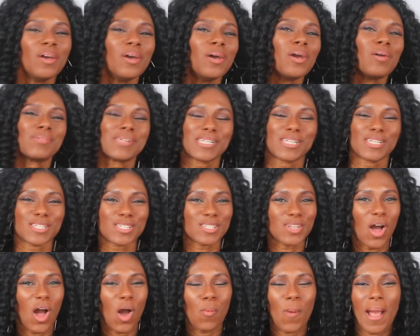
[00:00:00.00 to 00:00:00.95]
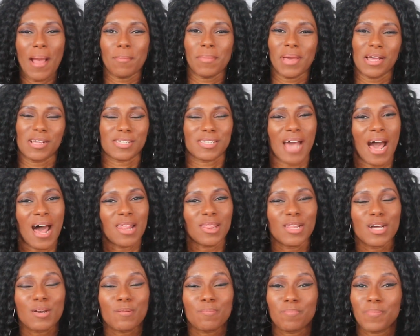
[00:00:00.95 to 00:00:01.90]
was like this tall white man. So I
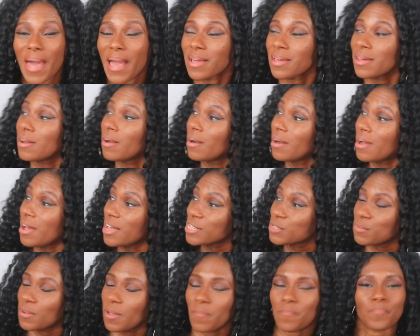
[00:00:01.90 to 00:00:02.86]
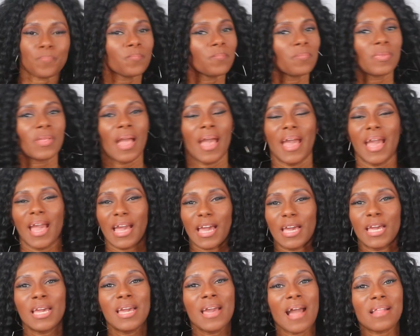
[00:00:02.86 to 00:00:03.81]
looked back at her husband, and
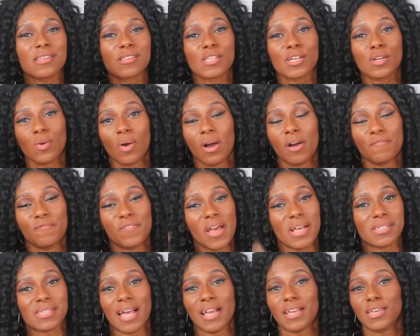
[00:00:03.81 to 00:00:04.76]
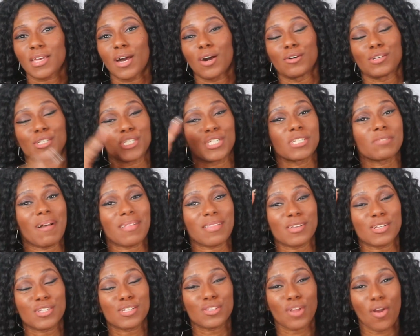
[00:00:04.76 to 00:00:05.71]
he had this look on her face like, yo, she's about
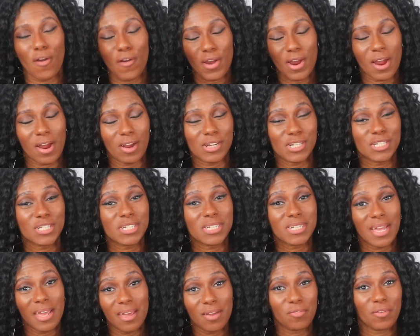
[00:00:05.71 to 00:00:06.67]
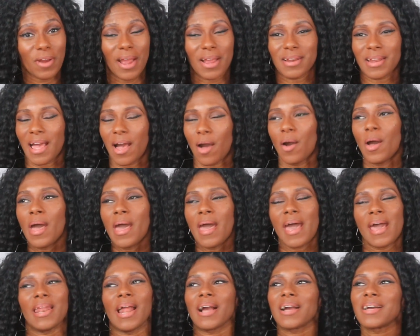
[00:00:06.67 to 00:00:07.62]
to start her shit right now.
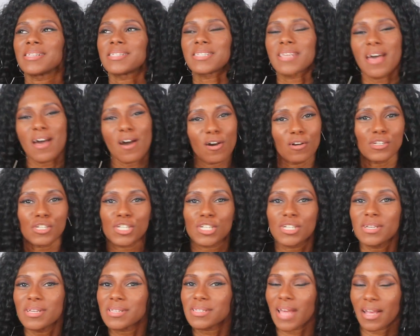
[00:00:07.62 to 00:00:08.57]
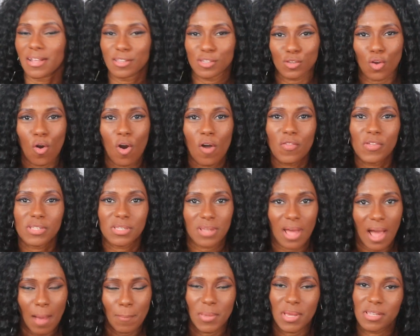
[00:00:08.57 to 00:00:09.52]
And I could tell she is like this all the
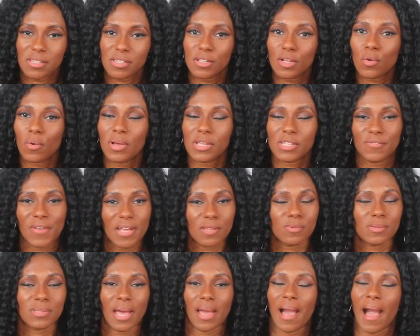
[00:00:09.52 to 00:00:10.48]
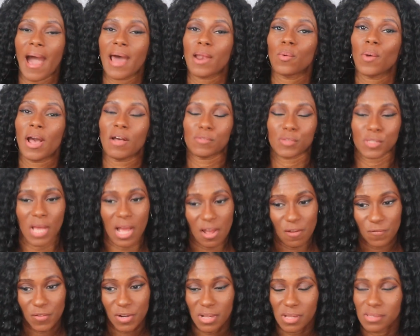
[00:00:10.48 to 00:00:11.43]
time, because the look on his face was like, I don't have
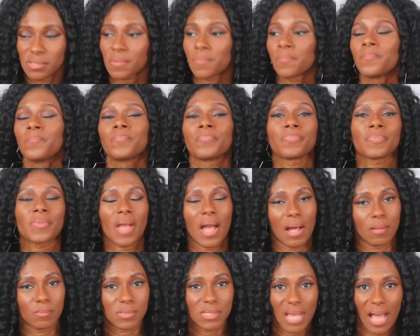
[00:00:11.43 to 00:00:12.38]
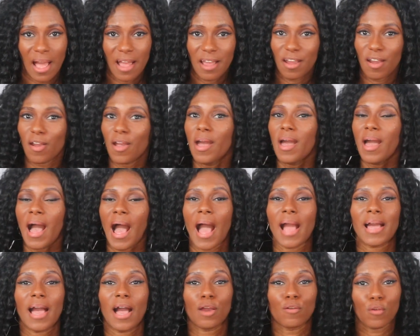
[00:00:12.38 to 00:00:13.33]
time for this. I'm tired. I
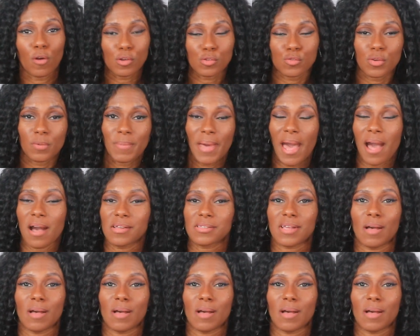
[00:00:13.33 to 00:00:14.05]
got grocery bags.